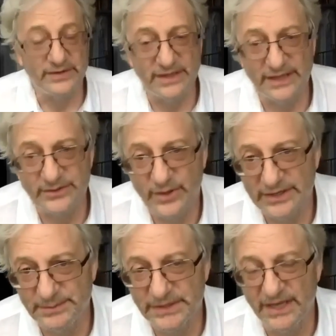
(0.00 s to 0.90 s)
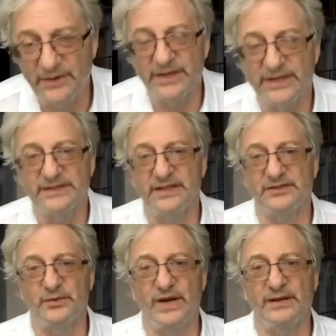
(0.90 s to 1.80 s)
I'd like to ask Madawi
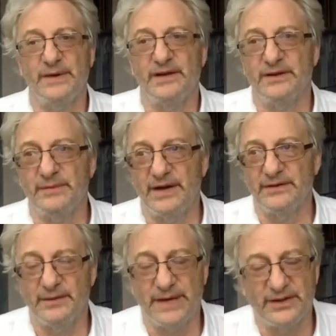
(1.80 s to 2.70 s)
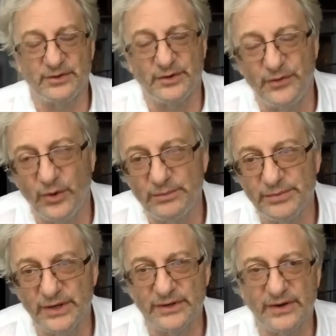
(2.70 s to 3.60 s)
as well about the reform
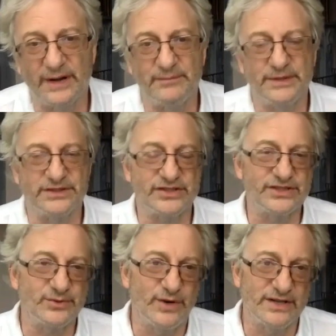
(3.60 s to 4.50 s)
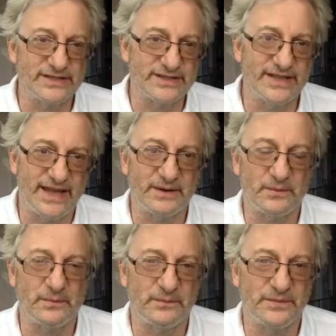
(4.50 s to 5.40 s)
program, but just to answer
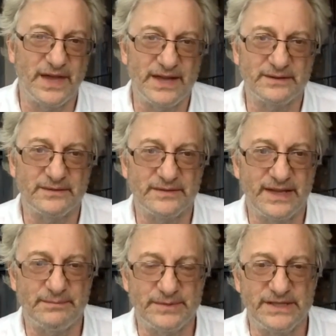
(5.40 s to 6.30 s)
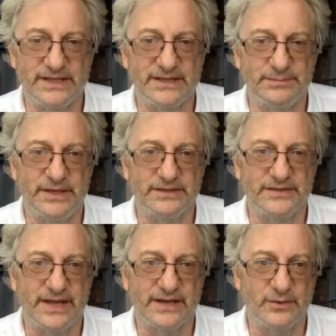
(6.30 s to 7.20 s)
that particular part
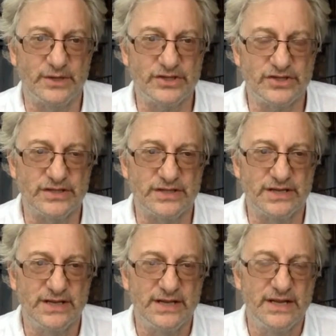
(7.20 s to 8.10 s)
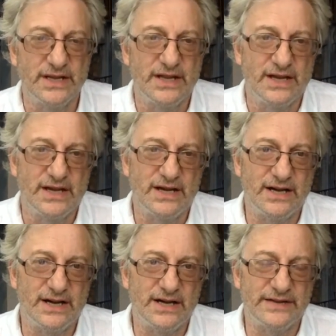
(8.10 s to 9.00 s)
of that question, the
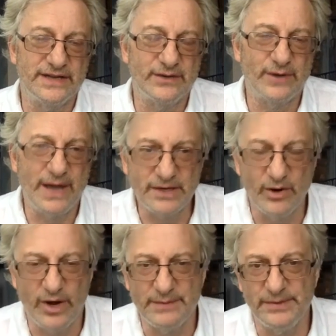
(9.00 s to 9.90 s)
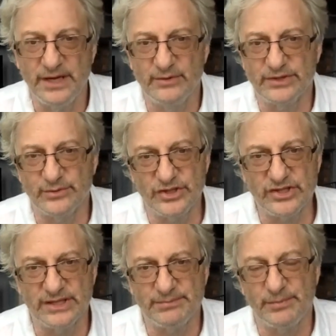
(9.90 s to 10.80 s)
Aramco IPO was
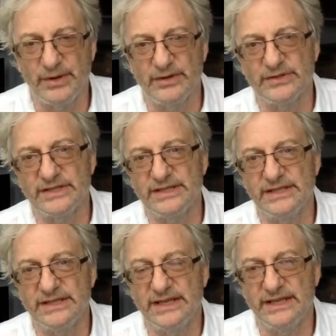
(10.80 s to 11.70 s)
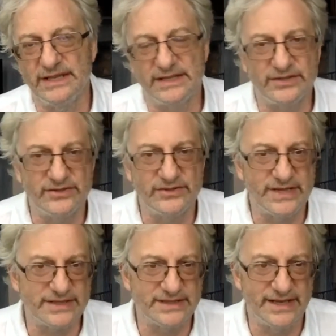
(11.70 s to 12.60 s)
originally proposed in
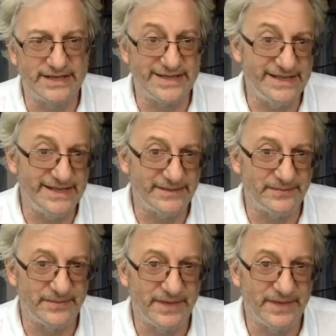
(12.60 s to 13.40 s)
2018.